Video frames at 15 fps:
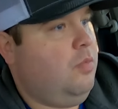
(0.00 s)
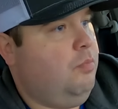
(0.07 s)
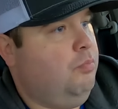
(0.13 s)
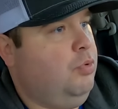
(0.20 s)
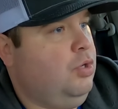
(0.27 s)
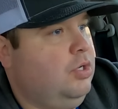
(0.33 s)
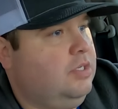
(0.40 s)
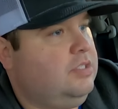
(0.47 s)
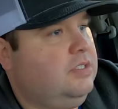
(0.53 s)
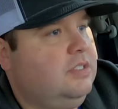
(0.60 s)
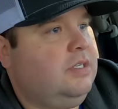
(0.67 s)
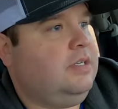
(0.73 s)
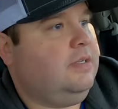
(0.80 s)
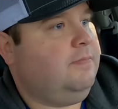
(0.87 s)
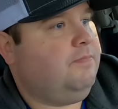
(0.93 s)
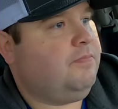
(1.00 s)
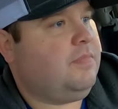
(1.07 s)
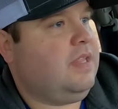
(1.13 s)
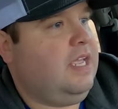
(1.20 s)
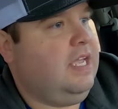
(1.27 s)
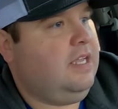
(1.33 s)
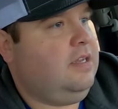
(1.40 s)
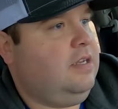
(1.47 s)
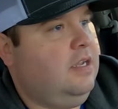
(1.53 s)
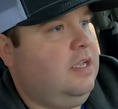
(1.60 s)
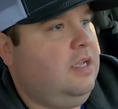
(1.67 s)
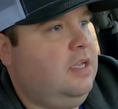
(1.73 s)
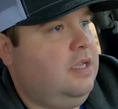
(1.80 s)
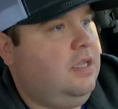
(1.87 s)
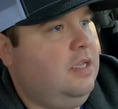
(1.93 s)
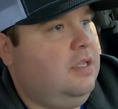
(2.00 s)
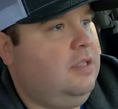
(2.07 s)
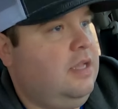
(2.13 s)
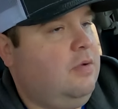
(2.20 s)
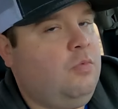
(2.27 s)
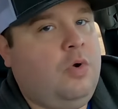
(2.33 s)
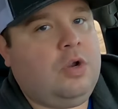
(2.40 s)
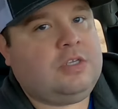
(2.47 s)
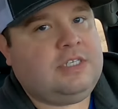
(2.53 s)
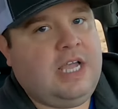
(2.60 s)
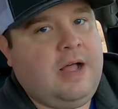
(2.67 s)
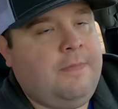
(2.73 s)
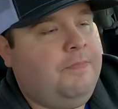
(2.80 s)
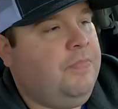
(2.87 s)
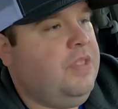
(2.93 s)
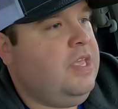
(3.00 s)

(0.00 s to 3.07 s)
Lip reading: books, and that works out.